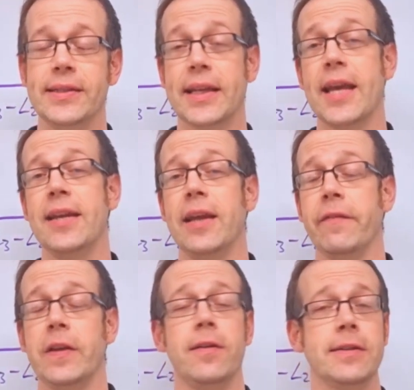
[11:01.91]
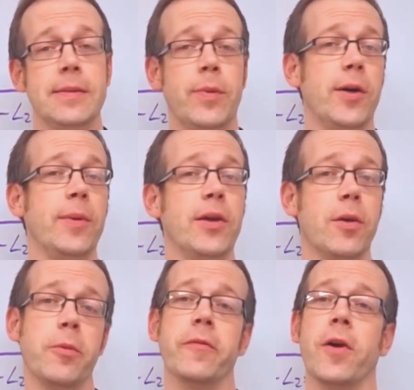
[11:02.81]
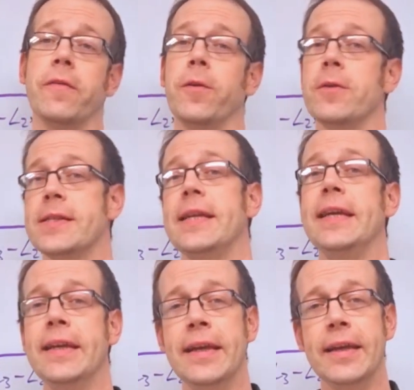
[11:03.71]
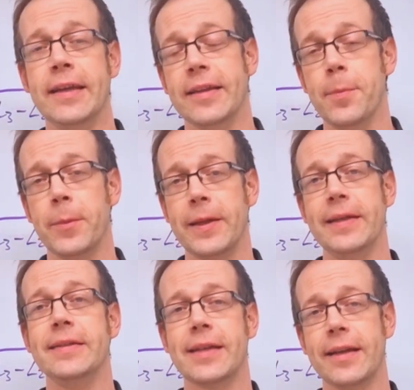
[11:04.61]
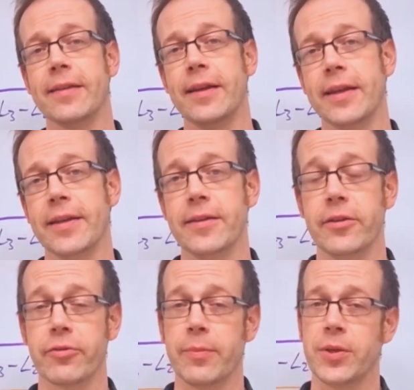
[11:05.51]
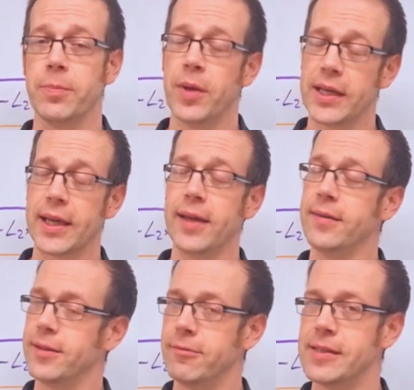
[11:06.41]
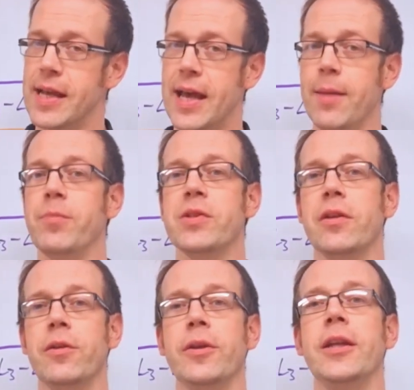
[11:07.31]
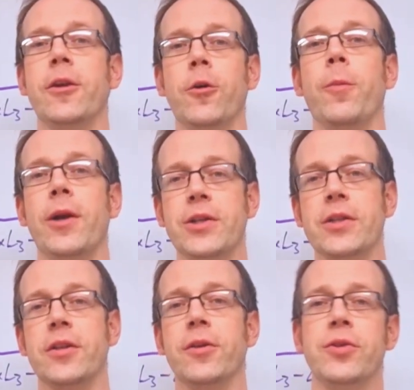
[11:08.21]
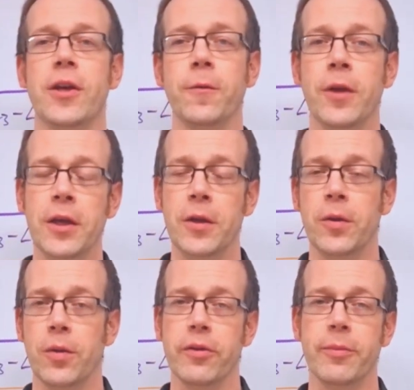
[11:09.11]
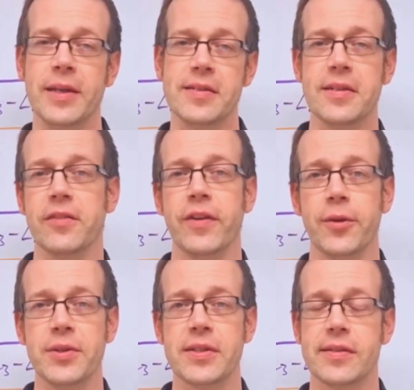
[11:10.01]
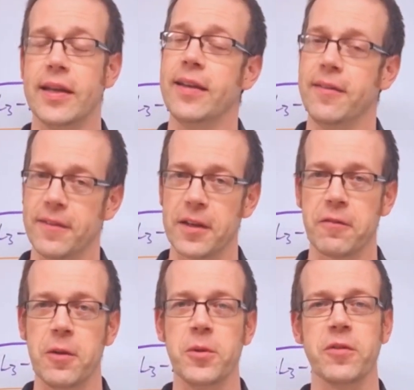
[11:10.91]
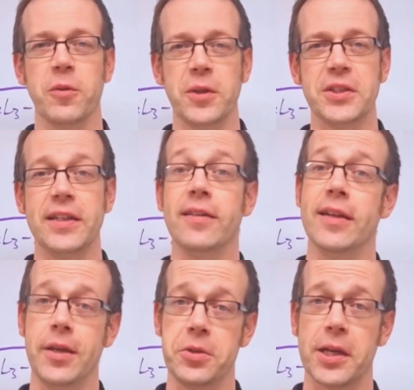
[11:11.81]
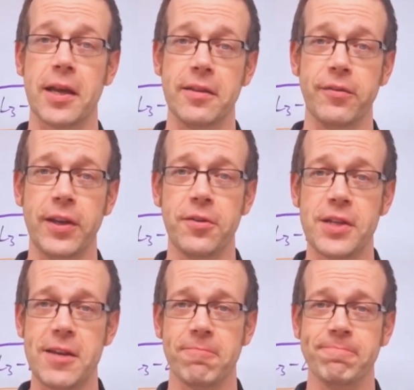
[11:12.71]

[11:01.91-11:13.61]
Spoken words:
Again, if you'd like to buy me a cup of coffee or a tea, then please click the link in the description. But again, there is absolutely no pressure to do so. All that remains in this video is to say thank you very much for watching, and check out these videos here.